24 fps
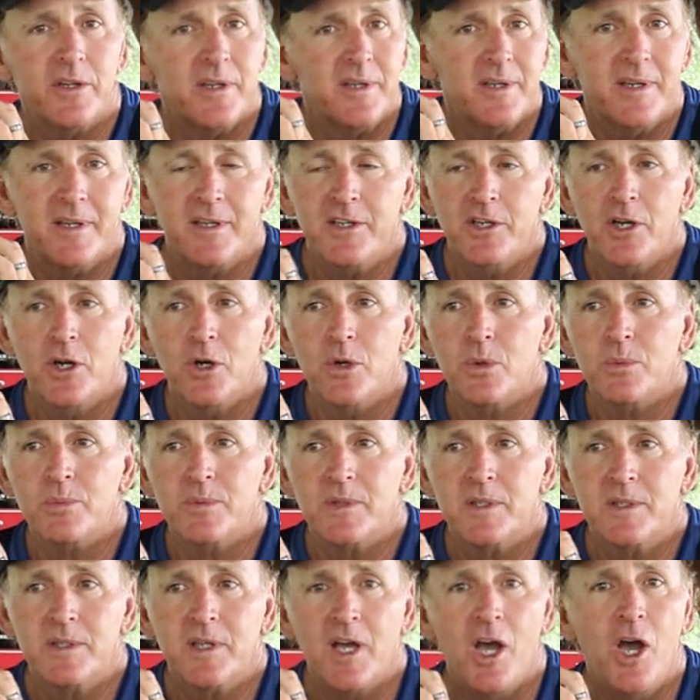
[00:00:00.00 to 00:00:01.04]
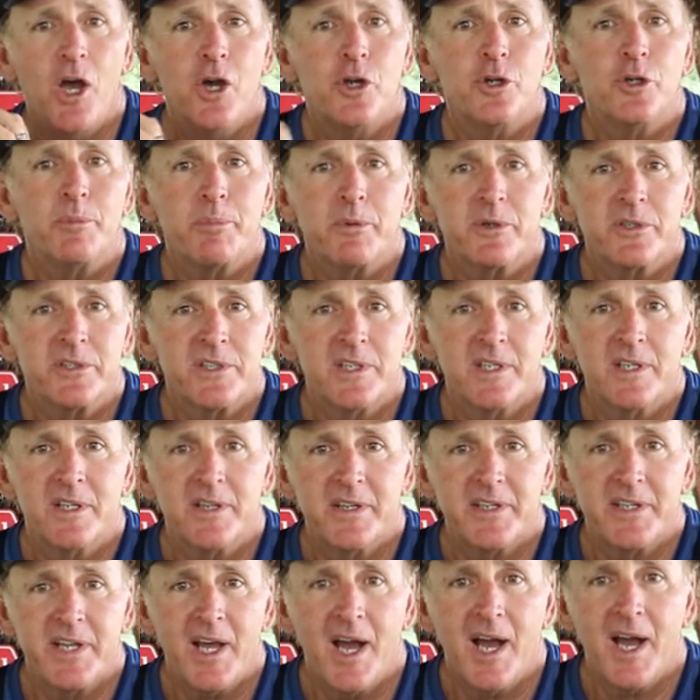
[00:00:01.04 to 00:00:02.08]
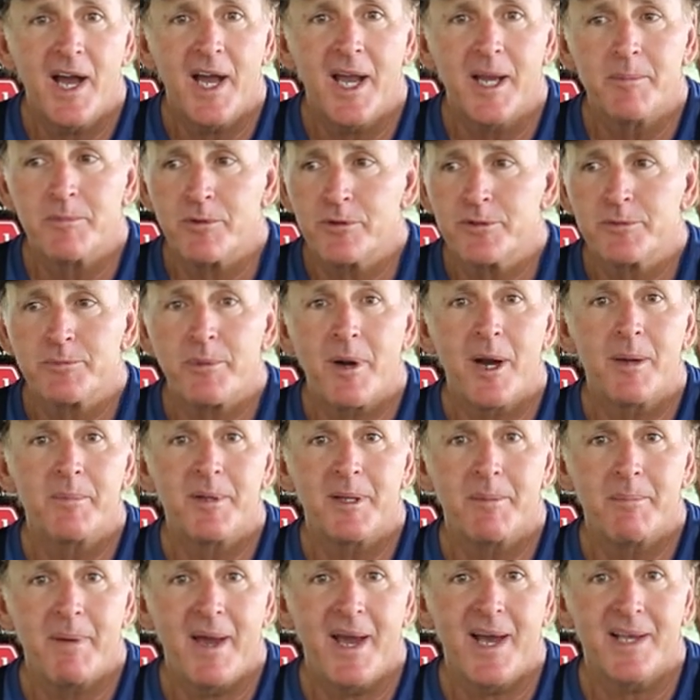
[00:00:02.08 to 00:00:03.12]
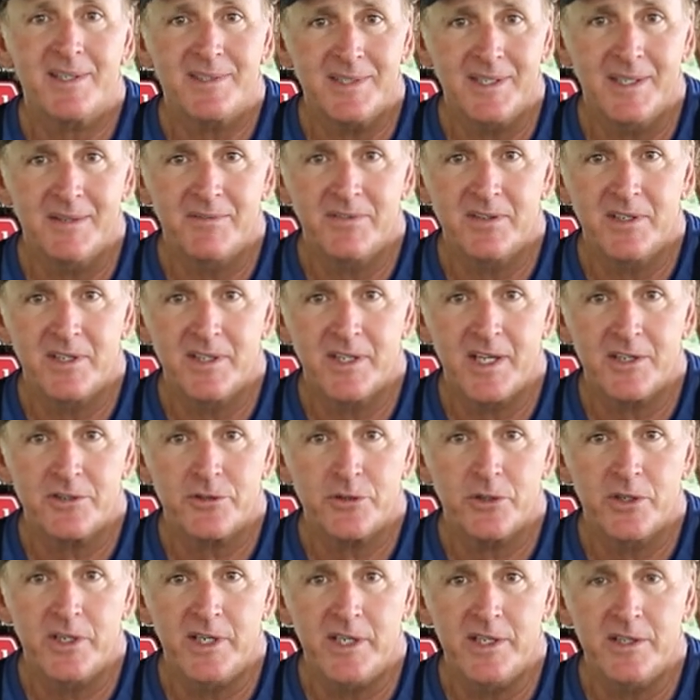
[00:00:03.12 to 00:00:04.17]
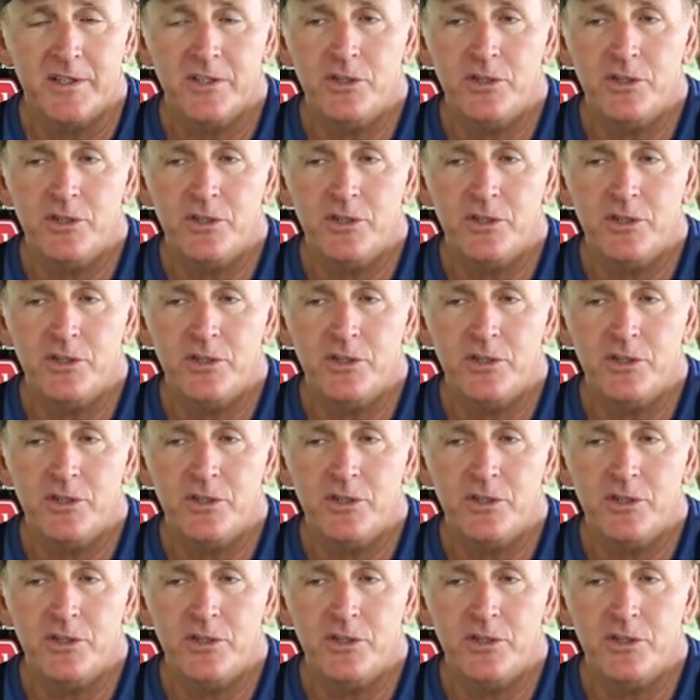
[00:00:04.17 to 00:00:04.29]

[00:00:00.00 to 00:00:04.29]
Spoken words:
you know, 100% of the time there's probably a bass living in that tree.